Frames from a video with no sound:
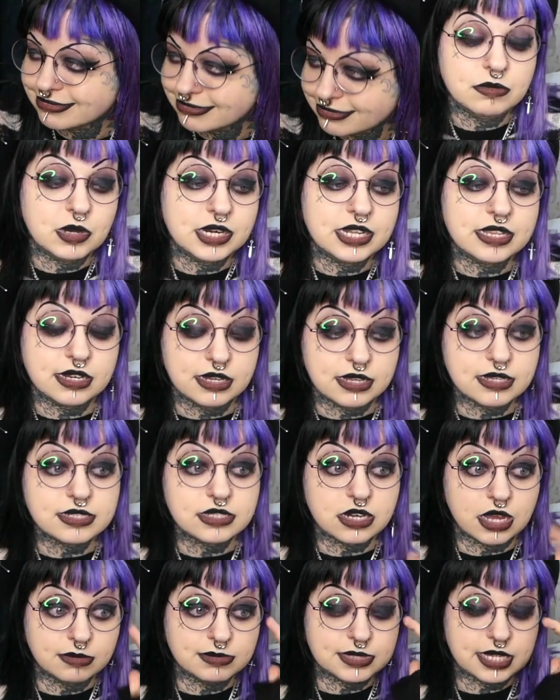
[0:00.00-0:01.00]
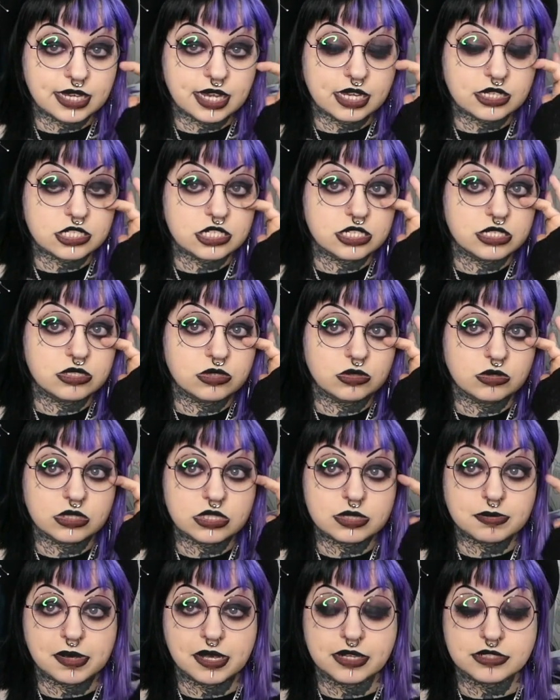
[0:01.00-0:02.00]
One of the last times I actually saw
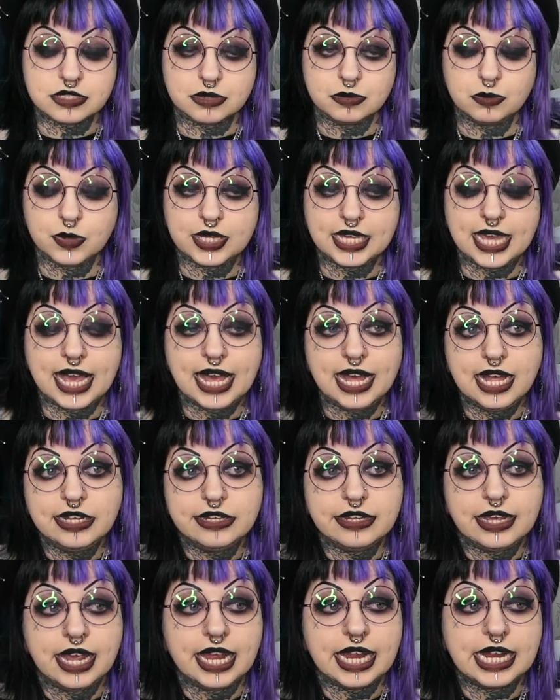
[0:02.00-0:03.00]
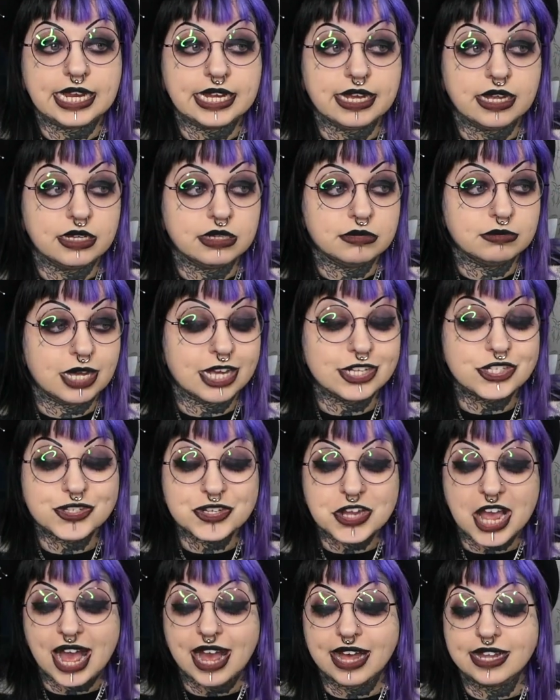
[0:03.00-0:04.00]
this person, we had a
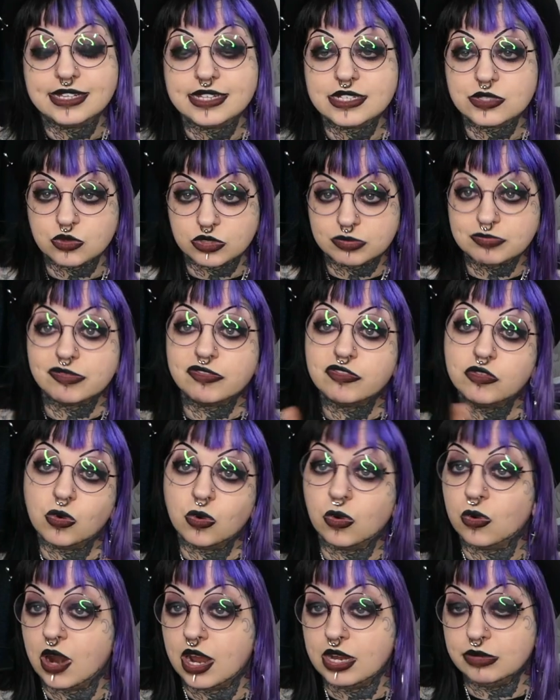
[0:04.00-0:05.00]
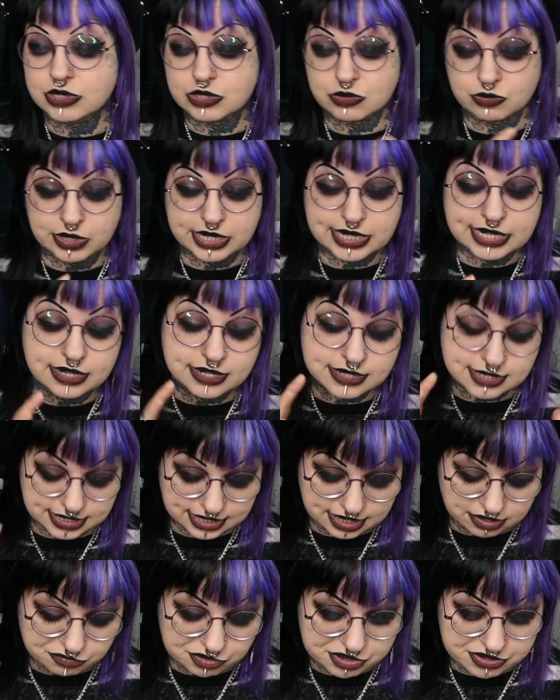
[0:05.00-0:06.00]
chat, and this was before I was
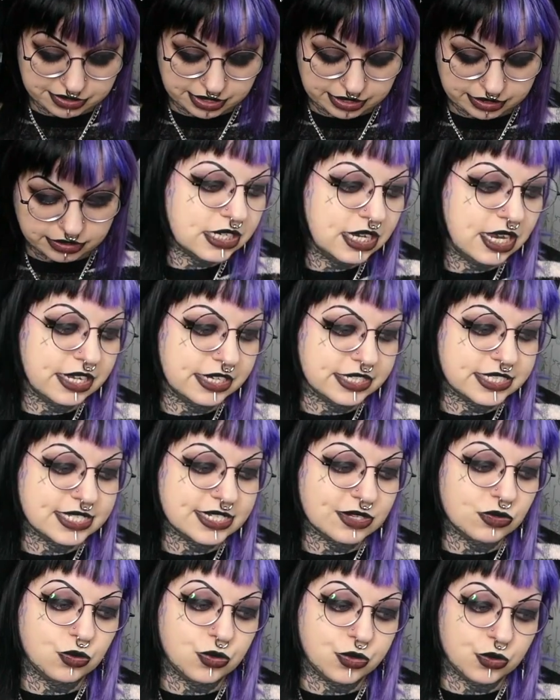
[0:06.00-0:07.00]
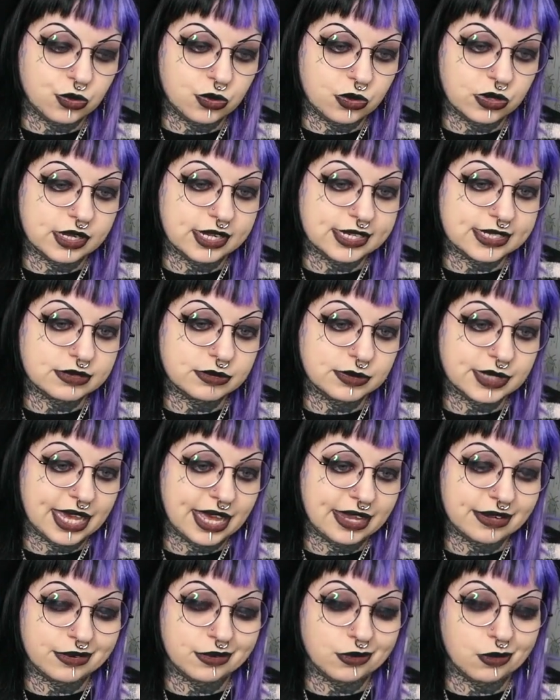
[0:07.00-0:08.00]
realizing everything, and I still thought like we
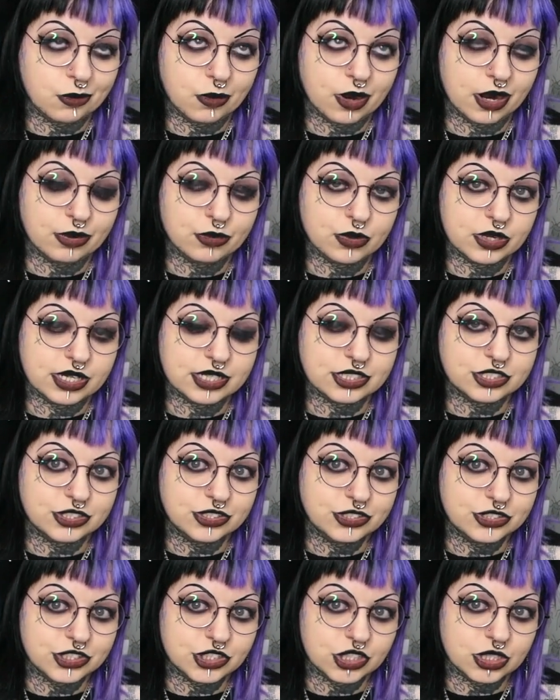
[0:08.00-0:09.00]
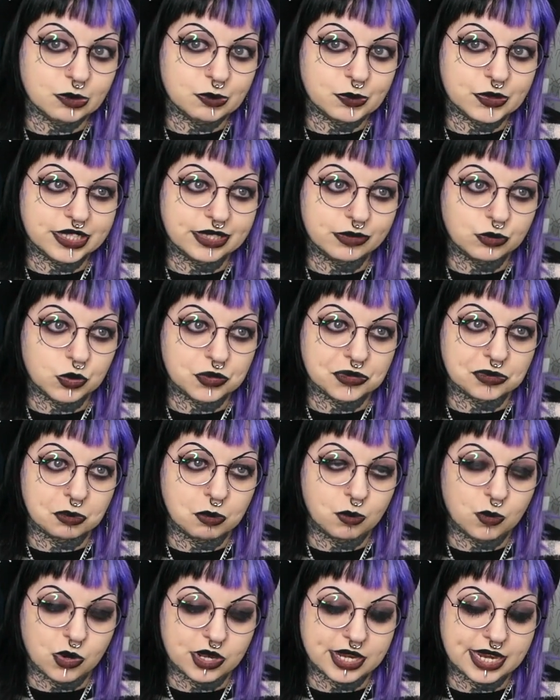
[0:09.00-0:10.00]
had an all right relationship and it
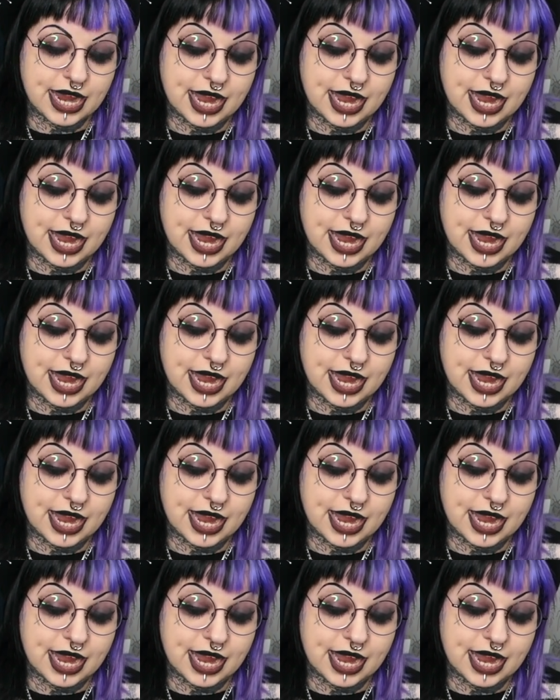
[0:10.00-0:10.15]
wasn't what it